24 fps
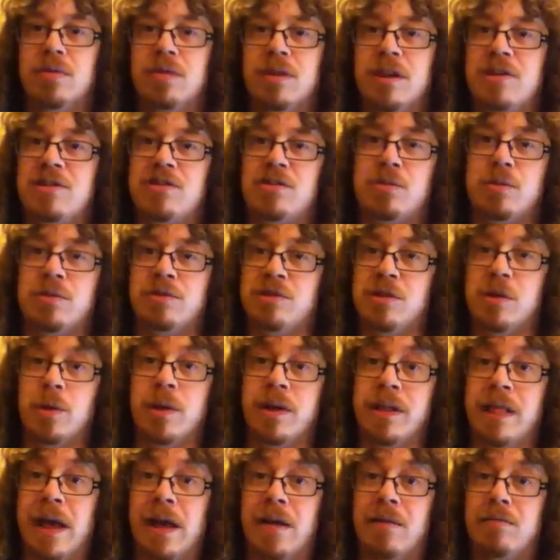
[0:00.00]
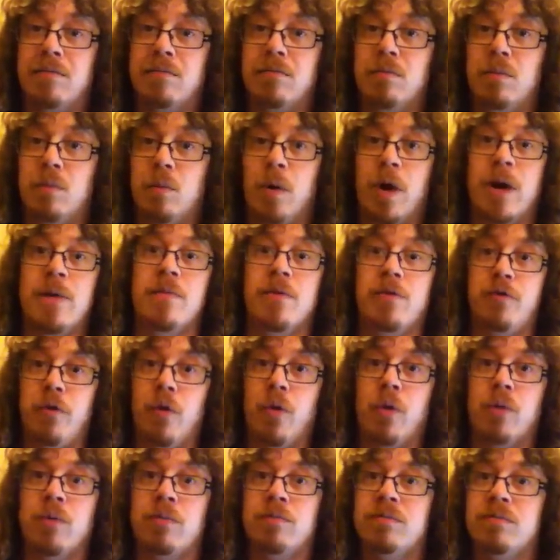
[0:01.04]
this was doing that way
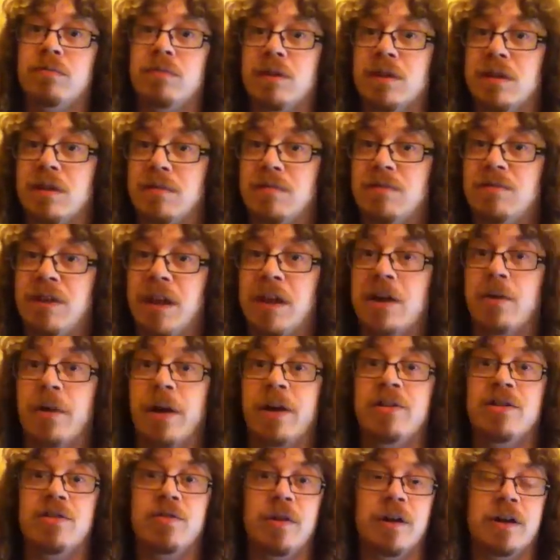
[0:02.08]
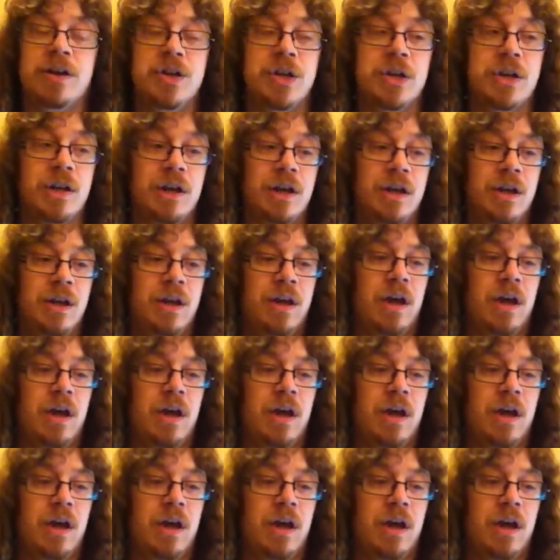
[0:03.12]
before the Sega Ages version.